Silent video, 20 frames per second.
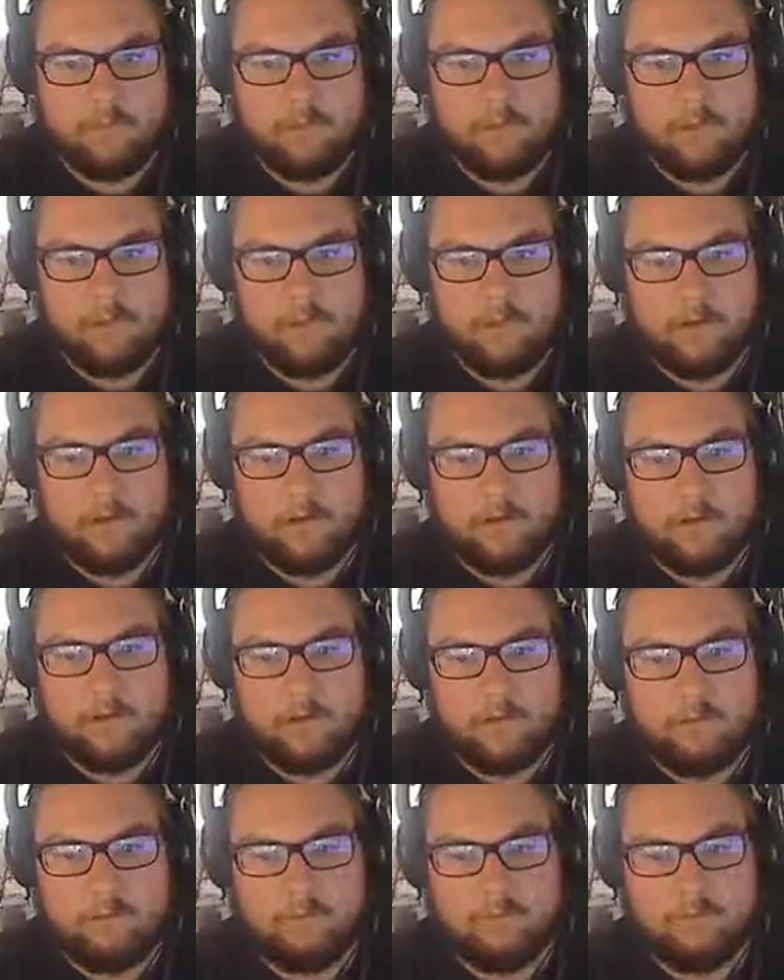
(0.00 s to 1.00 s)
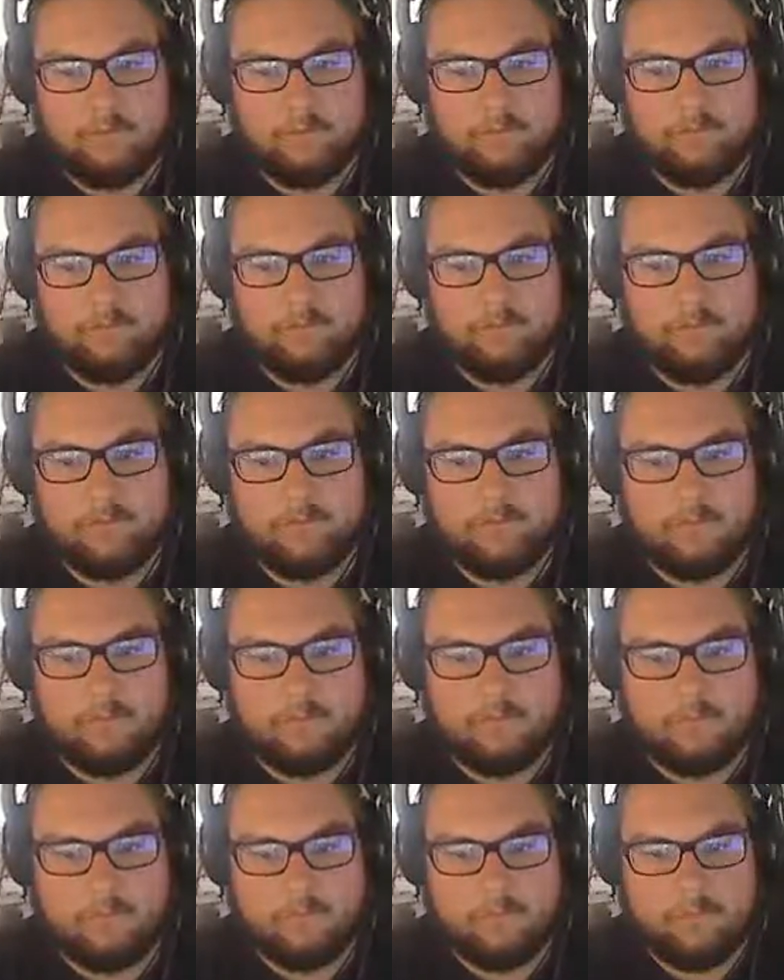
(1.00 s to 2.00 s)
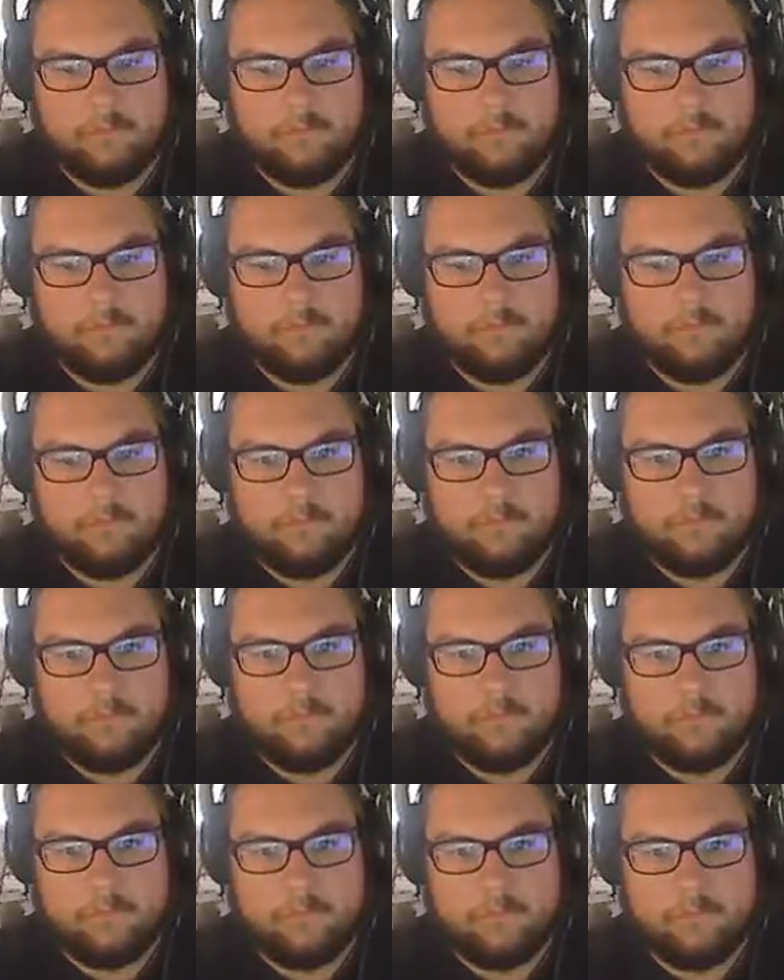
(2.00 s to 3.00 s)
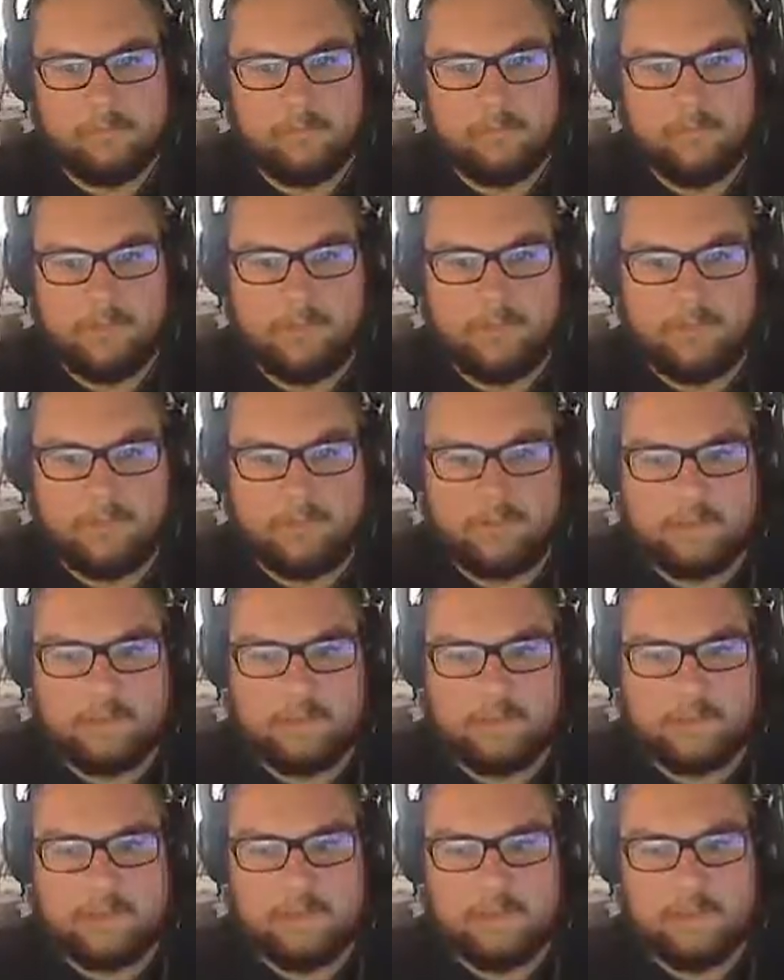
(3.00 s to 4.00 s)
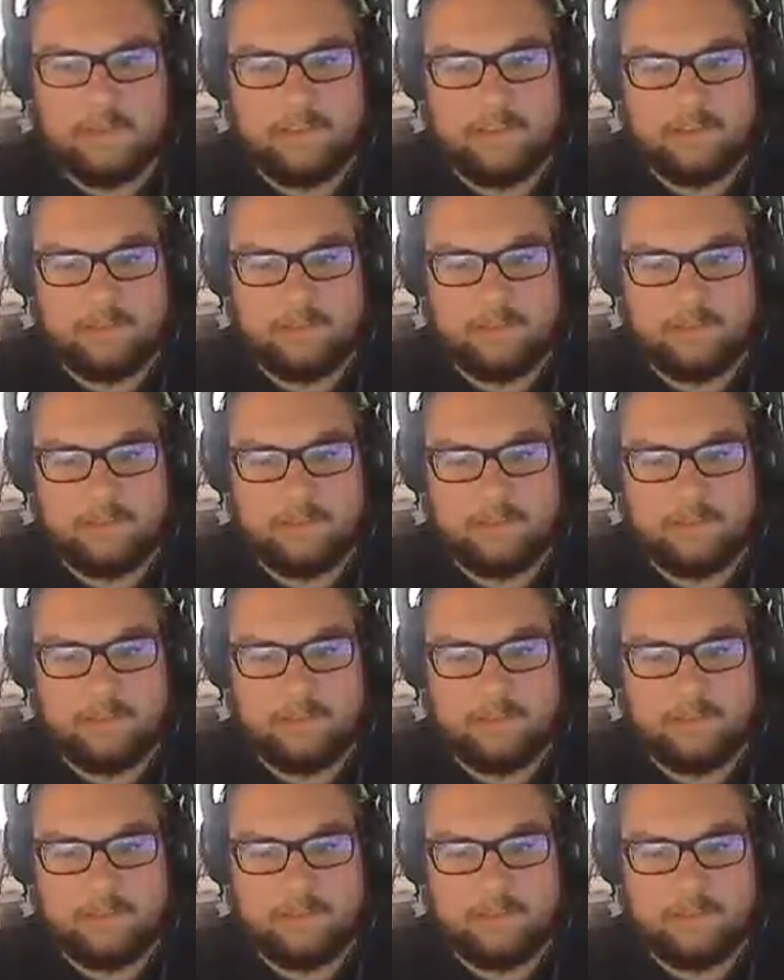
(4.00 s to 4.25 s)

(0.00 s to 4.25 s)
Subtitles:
Okay. I was gonna say